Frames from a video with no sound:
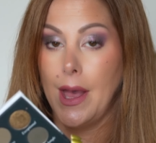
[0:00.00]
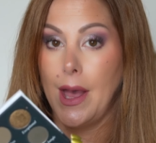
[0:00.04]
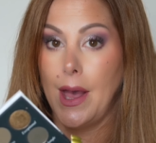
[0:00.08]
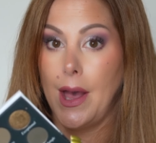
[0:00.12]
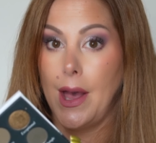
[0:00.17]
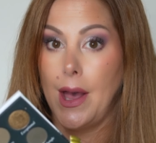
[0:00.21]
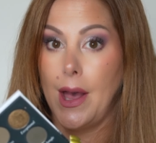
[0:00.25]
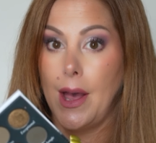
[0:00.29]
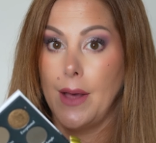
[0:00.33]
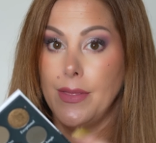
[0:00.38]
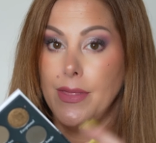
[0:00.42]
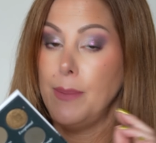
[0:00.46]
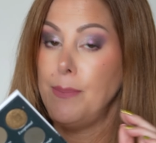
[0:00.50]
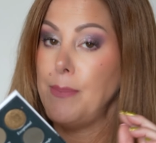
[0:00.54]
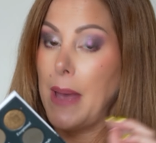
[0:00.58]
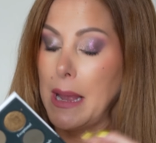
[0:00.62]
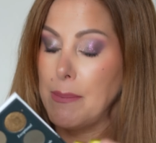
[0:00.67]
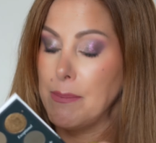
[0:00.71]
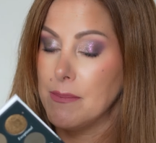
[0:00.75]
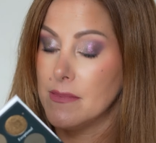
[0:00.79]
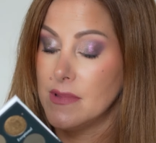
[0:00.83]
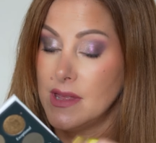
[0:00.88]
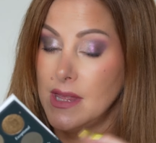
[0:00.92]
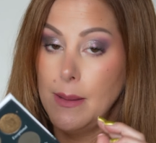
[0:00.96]

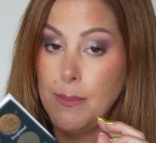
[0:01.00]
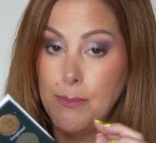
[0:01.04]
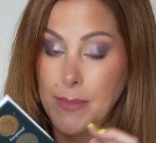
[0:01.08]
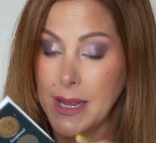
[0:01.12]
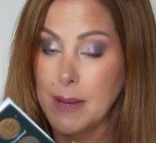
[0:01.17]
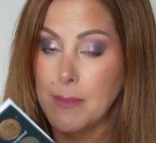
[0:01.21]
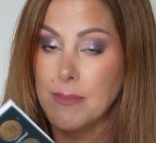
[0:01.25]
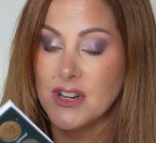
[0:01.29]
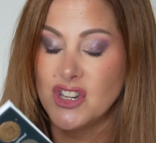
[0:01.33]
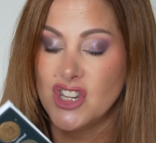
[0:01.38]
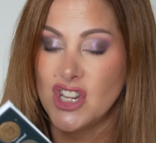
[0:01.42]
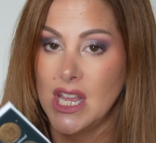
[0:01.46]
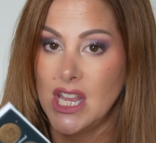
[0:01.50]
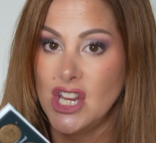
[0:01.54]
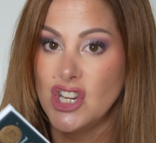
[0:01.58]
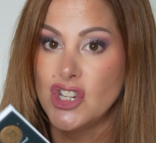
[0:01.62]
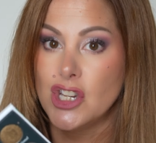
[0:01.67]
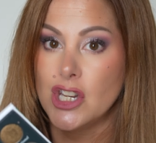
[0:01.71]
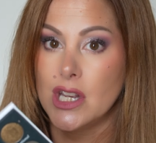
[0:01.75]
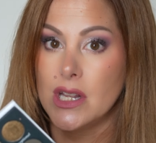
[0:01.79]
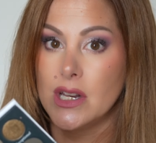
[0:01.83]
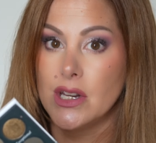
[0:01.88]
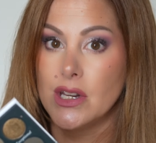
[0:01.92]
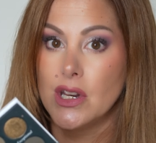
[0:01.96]
The
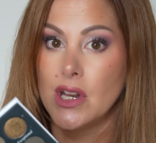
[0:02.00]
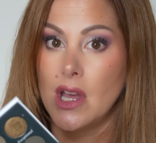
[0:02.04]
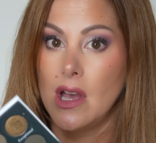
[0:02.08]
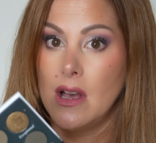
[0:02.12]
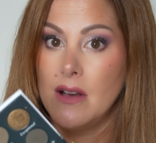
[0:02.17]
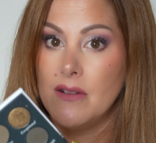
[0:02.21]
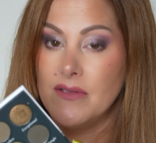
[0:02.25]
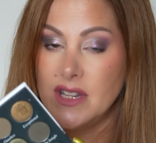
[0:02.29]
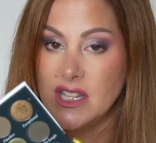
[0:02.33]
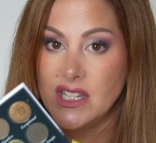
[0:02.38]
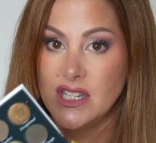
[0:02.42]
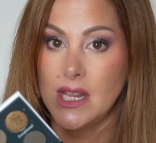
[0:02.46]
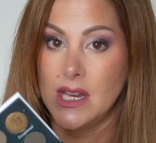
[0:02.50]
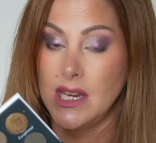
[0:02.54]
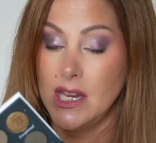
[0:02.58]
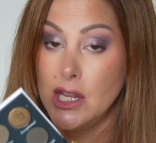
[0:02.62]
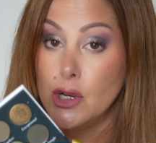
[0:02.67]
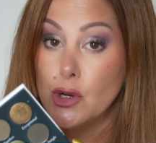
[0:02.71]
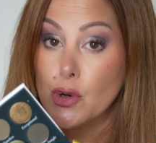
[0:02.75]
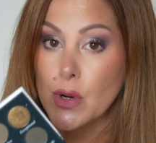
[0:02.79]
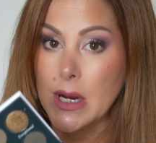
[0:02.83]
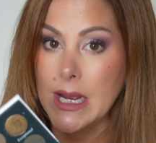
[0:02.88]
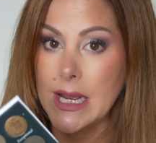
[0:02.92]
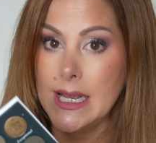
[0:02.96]
pigmentation of the Sydney
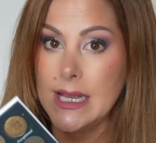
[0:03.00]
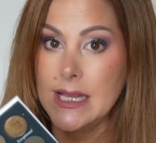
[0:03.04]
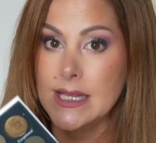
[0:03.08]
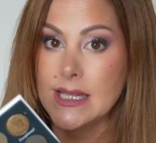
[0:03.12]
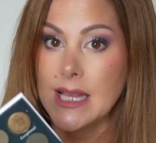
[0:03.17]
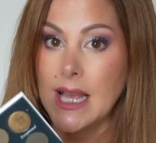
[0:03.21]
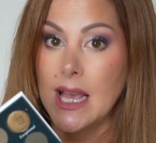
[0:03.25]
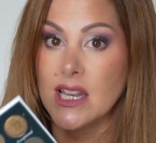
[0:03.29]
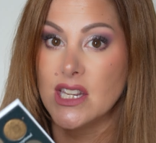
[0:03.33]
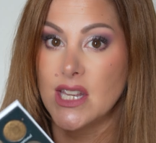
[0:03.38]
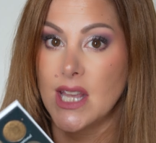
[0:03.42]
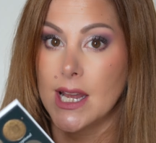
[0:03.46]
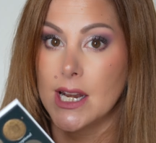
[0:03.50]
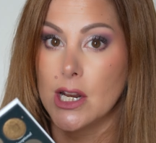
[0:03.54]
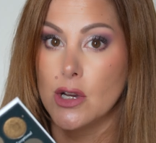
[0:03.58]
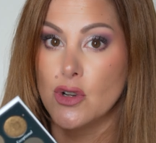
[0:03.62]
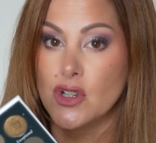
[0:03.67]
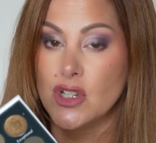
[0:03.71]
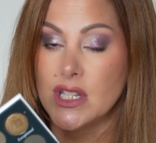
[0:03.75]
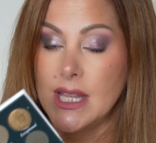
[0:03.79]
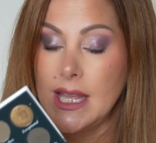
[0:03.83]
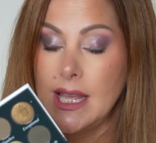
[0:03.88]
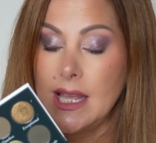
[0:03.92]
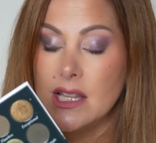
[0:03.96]
Grace
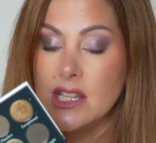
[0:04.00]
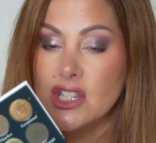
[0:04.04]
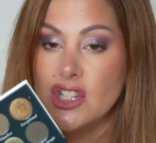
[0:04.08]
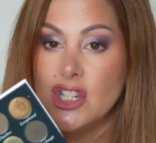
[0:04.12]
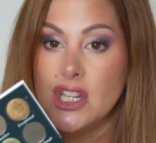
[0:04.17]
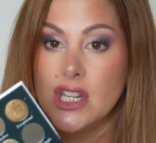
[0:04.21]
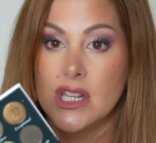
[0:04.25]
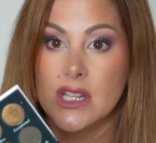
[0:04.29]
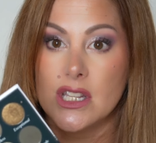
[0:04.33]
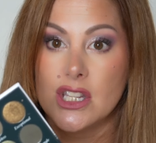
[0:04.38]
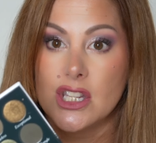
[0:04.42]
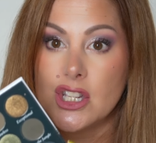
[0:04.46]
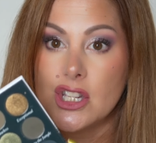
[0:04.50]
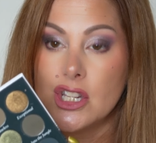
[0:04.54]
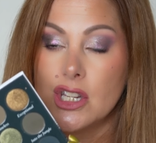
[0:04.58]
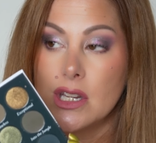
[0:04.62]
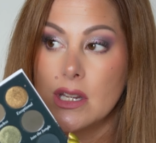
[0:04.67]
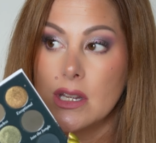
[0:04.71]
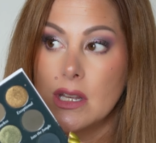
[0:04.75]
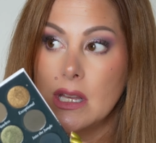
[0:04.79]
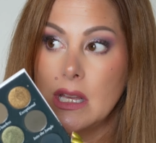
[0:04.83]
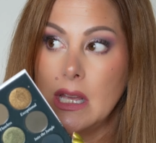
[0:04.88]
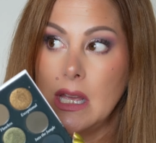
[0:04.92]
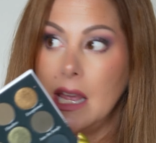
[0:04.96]
eyeshadows is just
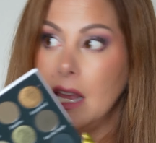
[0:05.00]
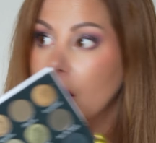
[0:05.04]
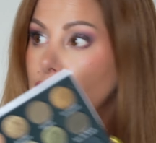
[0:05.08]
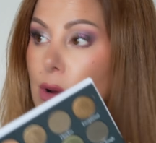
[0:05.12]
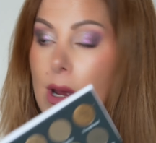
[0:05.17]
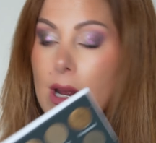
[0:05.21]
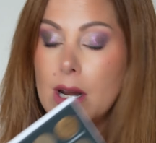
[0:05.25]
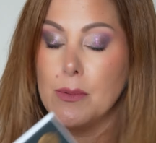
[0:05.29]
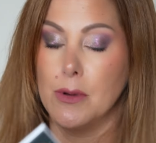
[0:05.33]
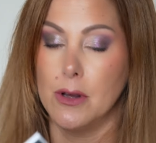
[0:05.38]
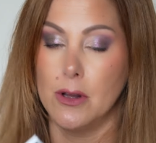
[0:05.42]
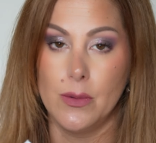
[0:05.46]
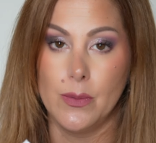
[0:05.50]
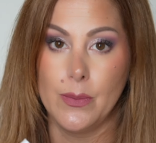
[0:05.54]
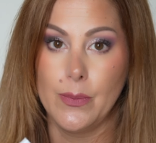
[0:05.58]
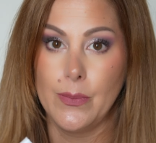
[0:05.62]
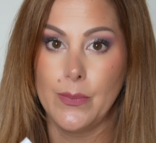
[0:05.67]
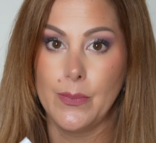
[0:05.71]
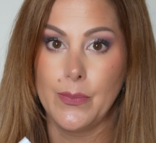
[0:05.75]
incredible.